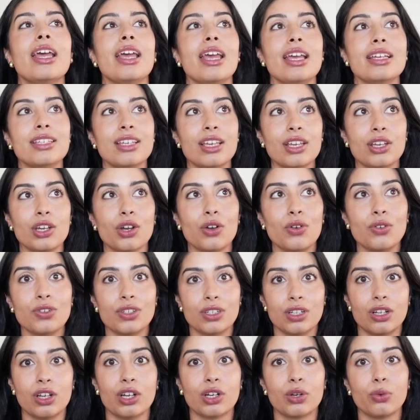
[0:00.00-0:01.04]
is he goes,
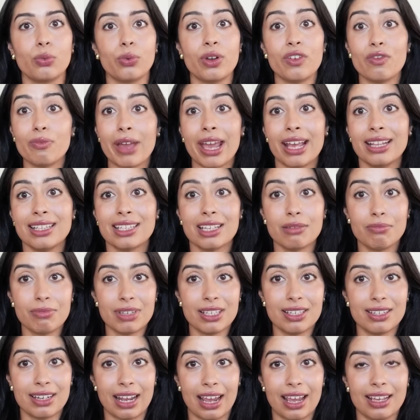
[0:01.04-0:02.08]
look, we've made some
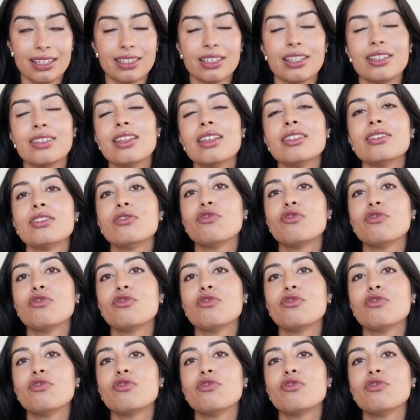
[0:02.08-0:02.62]
mistakes. Because